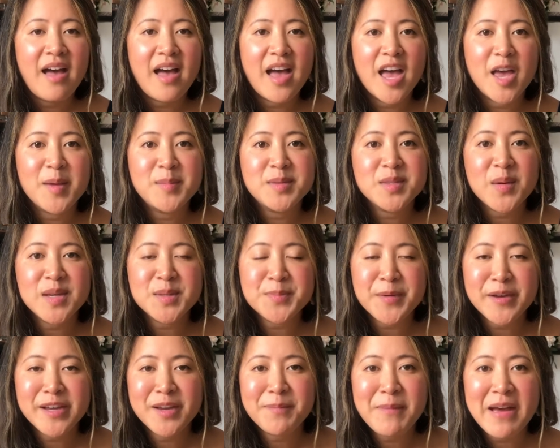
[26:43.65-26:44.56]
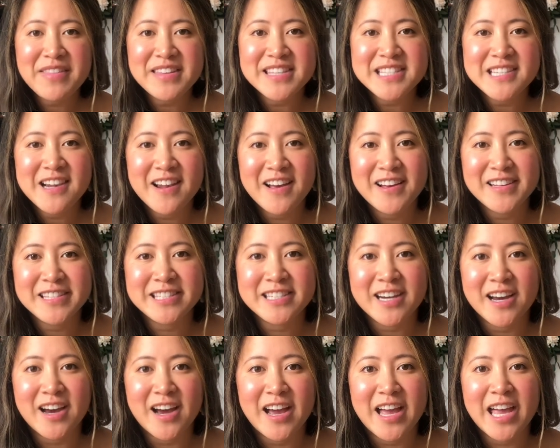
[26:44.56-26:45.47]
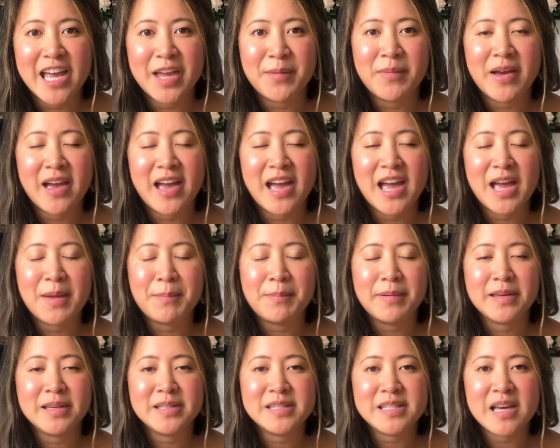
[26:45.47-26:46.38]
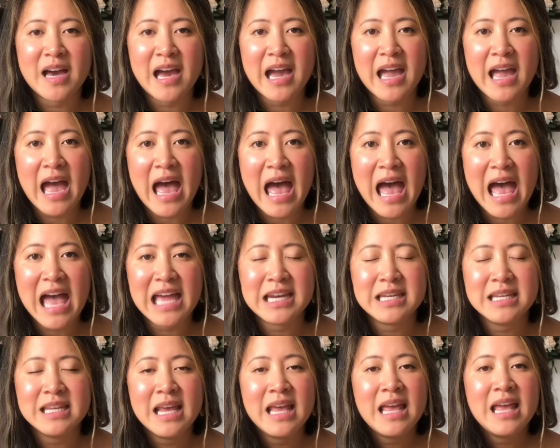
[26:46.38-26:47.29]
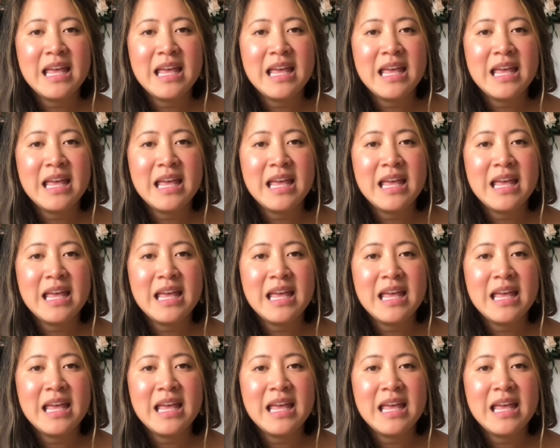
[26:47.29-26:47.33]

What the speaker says: So I spoke about this last time because I had